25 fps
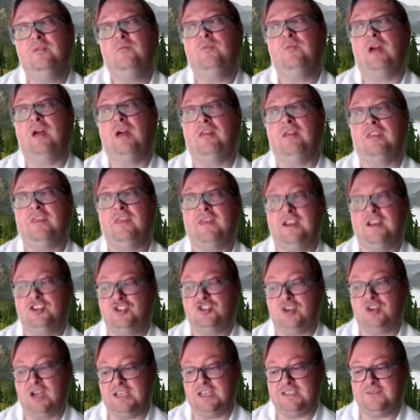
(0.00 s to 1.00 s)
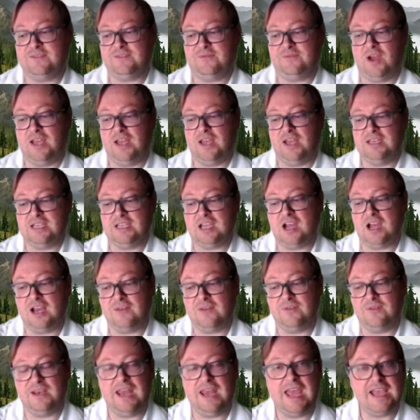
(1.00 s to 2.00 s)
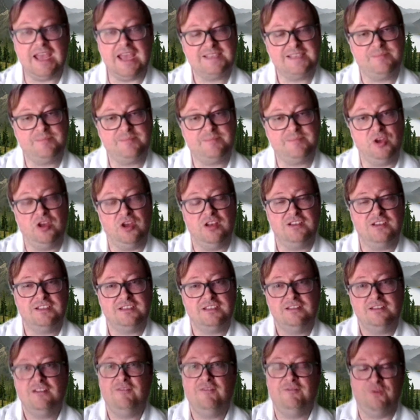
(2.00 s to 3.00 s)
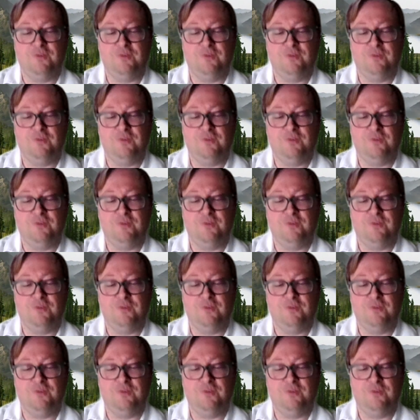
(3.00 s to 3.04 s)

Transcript: rather than trying to find a kind of an expert